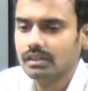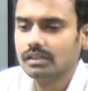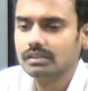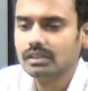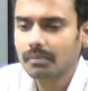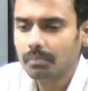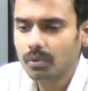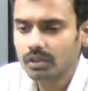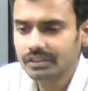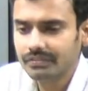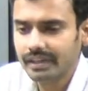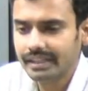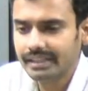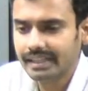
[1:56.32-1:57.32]
Suppose if
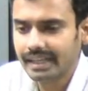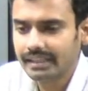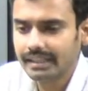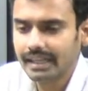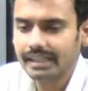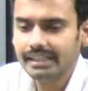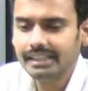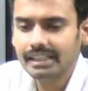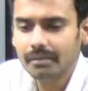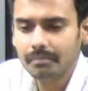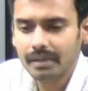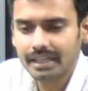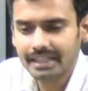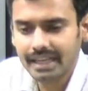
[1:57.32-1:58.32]
I take any
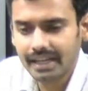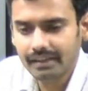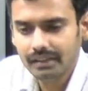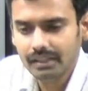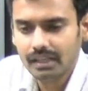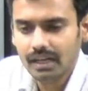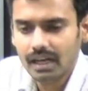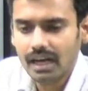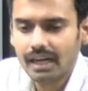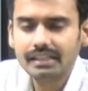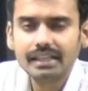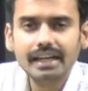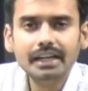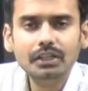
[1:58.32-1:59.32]
number n and
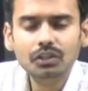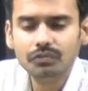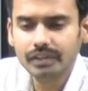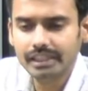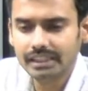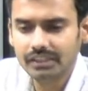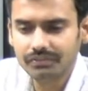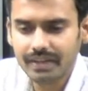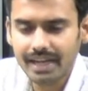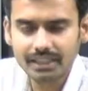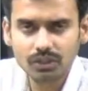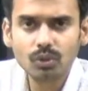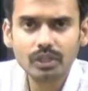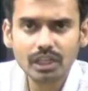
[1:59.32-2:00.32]
try to find the
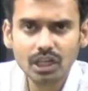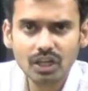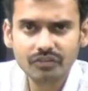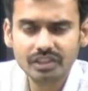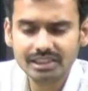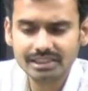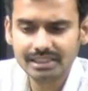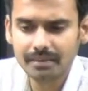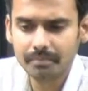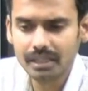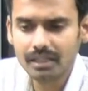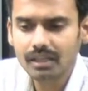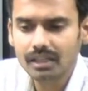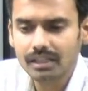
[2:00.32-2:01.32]
factorial of this
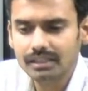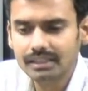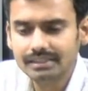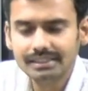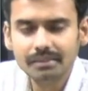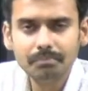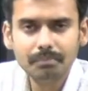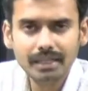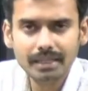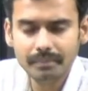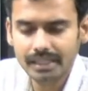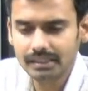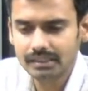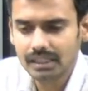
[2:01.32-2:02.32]
number, this simply
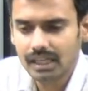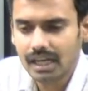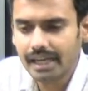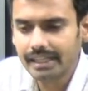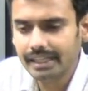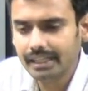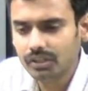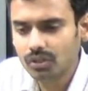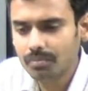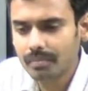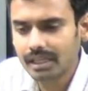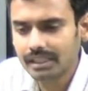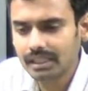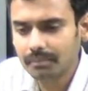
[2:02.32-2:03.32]
means I need to
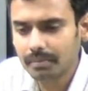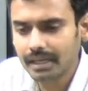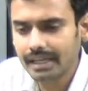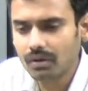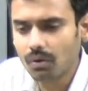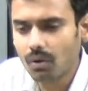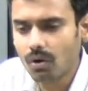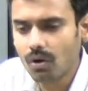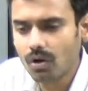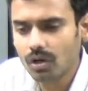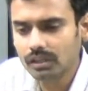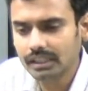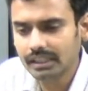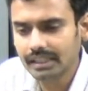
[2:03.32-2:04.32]
multiply
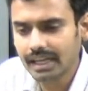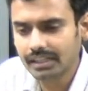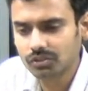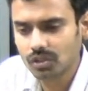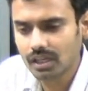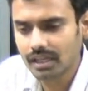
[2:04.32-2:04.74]
all the natural